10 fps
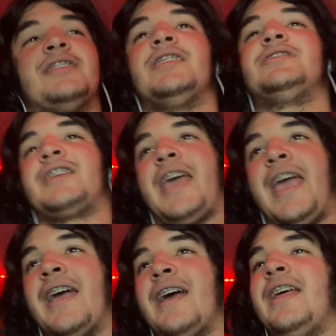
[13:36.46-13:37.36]
eight cents a
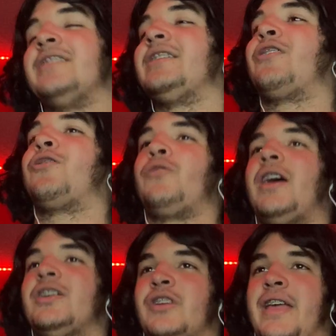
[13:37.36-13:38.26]
can and it's like three
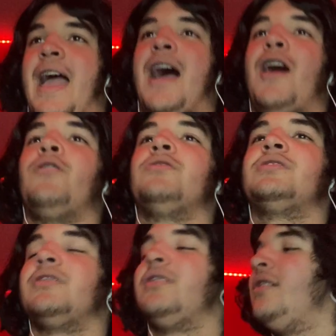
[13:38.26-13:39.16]
hundred
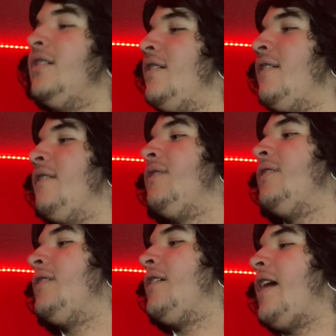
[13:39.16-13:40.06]
cows
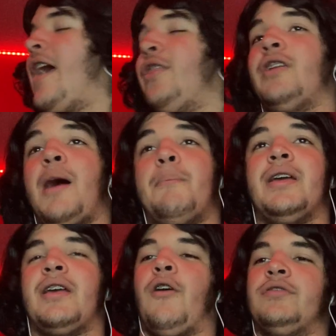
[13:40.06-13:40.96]
and they're not
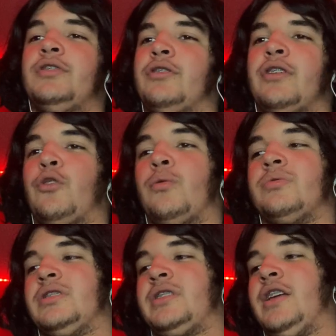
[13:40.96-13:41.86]
big. Obviously, they're like normal
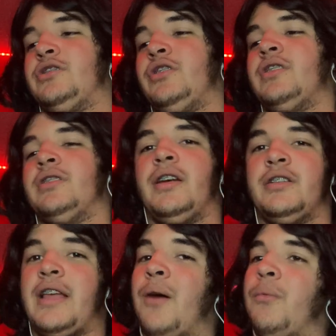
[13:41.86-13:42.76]
starts can, so you can
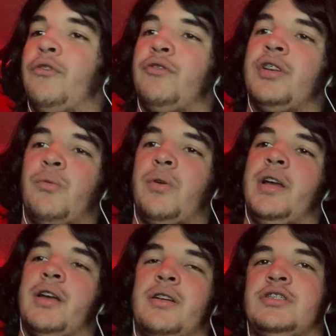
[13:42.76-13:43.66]
like down one really
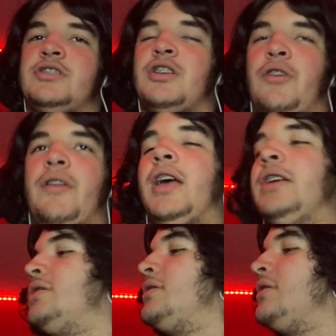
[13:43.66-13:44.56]
quick. It's so
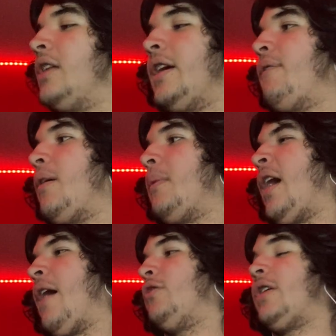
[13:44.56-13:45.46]
nice. Like if I'm
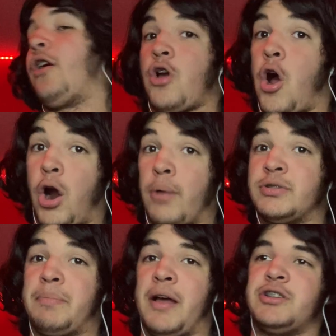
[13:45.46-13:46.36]
like ever down on carbs,
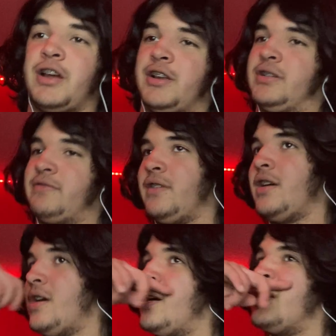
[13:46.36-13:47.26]
especially I can just
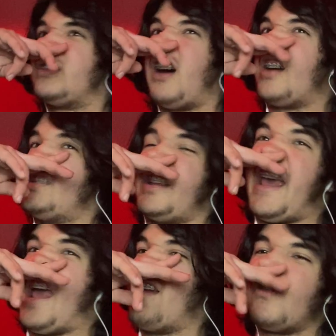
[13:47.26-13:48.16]
toss in the
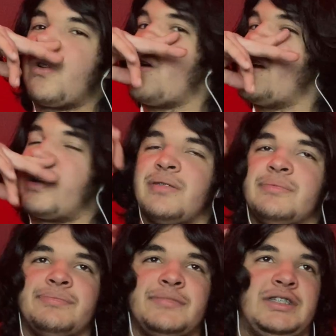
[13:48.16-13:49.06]
can real quick.
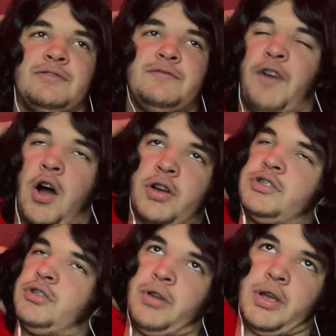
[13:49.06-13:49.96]
Fuck,
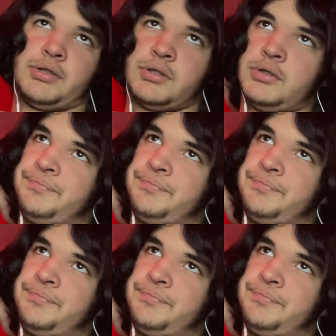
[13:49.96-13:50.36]
it's so nice.